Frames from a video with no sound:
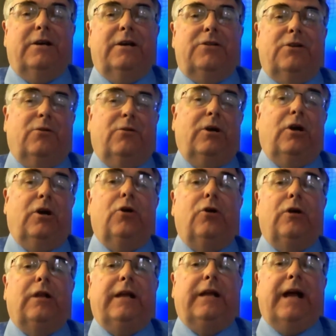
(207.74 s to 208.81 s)
So
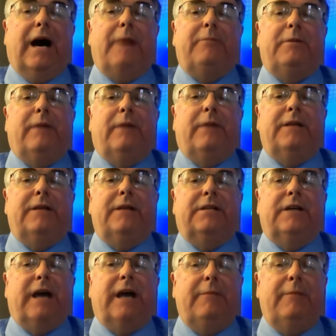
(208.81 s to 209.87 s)
concurrently
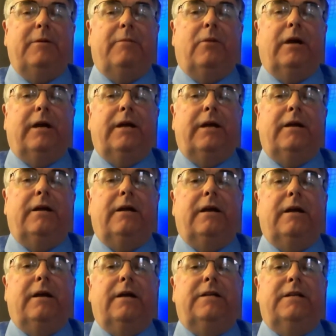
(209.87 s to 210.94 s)
optimizing time to market,
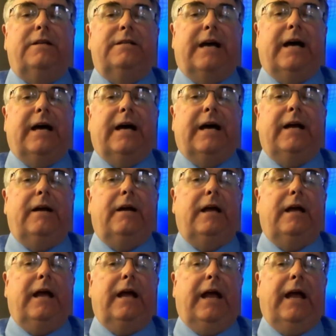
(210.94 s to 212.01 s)
design,
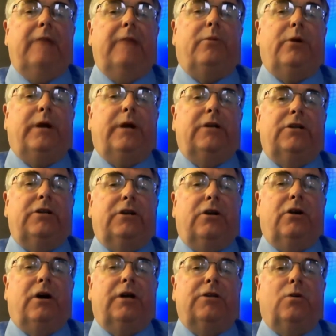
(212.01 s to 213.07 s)
and production
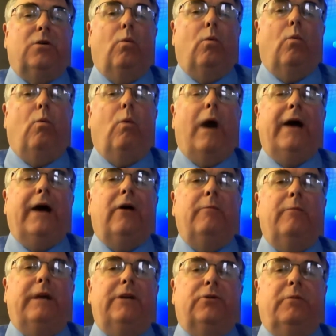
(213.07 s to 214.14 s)
cost while
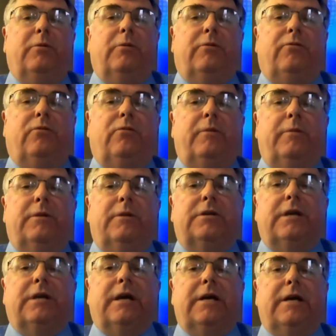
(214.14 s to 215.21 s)
measuring
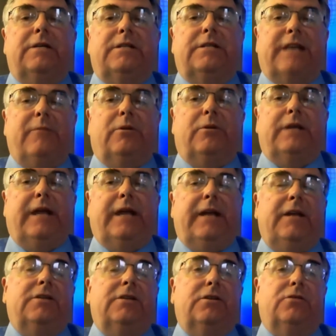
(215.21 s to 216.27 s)
performance
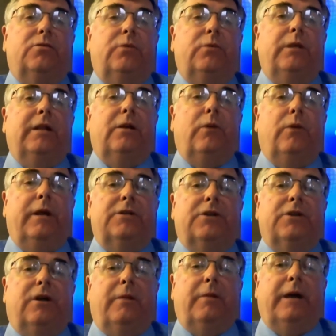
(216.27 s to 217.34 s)
simultaneously is really what
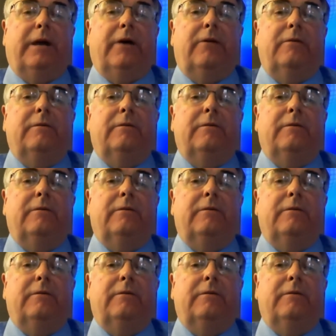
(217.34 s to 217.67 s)
it's all about.